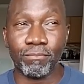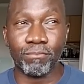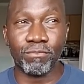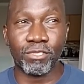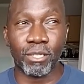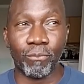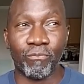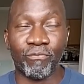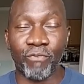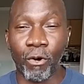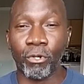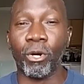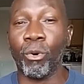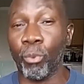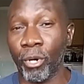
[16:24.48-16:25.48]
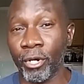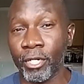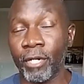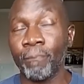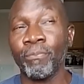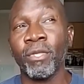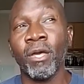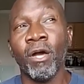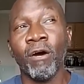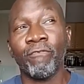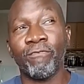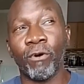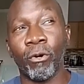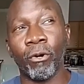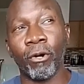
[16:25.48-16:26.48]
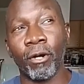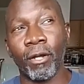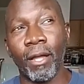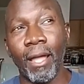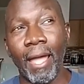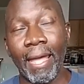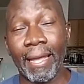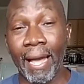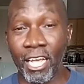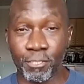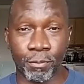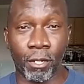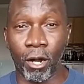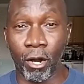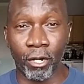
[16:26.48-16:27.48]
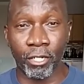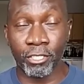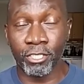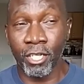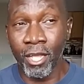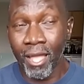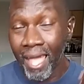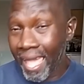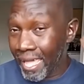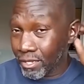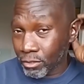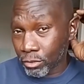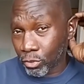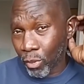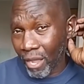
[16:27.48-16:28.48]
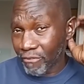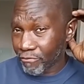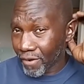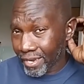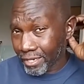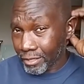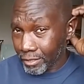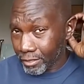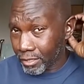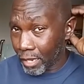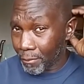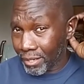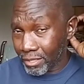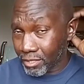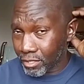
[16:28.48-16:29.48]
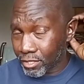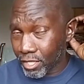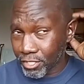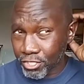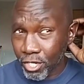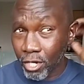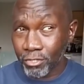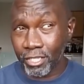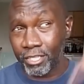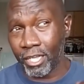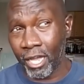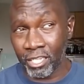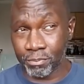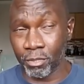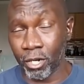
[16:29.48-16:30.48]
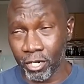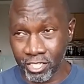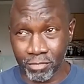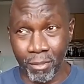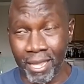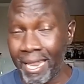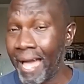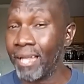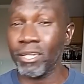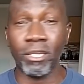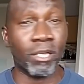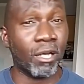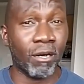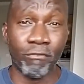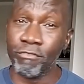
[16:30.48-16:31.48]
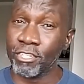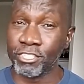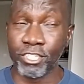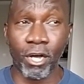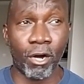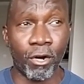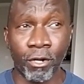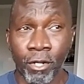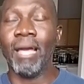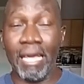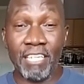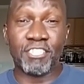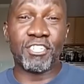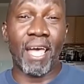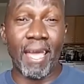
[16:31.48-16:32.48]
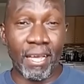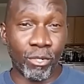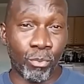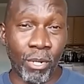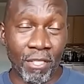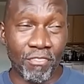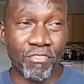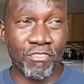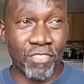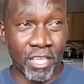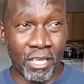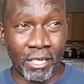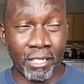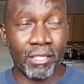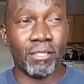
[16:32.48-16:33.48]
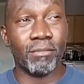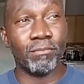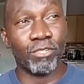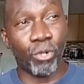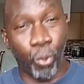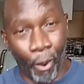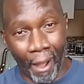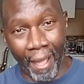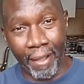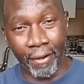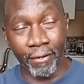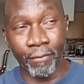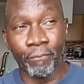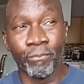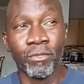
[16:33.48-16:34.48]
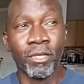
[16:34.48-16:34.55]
some photo work for a gospel artist. And quite frankly, I mean, the, the song that the gospel artist made, I love the song. He sang with the choir